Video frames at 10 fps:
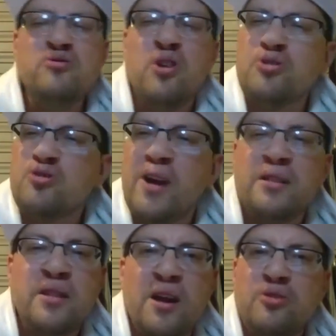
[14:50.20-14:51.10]

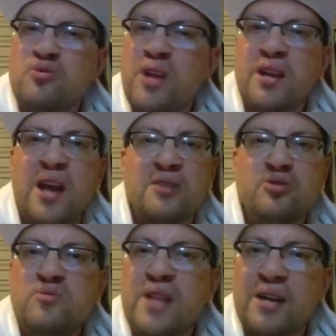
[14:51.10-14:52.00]
train there. You cannot
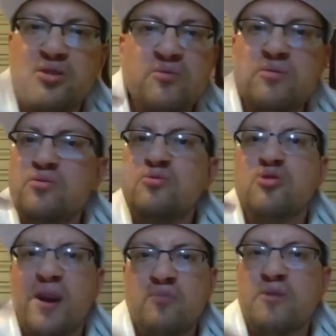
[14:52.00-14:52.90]
do that. You
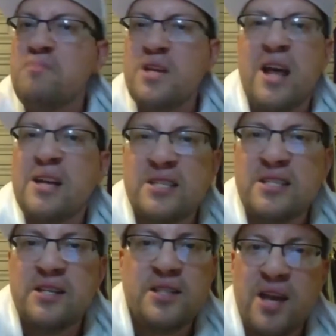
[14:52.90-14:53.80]
train with me. That
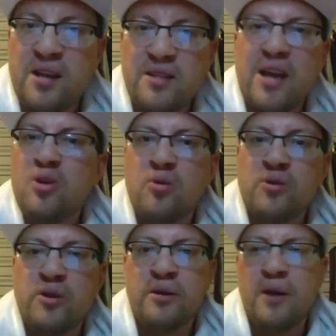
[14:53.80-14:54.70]
is it. They no
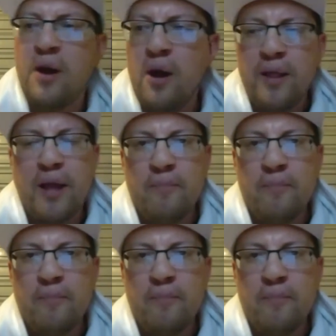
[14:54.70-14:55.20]
good. Like,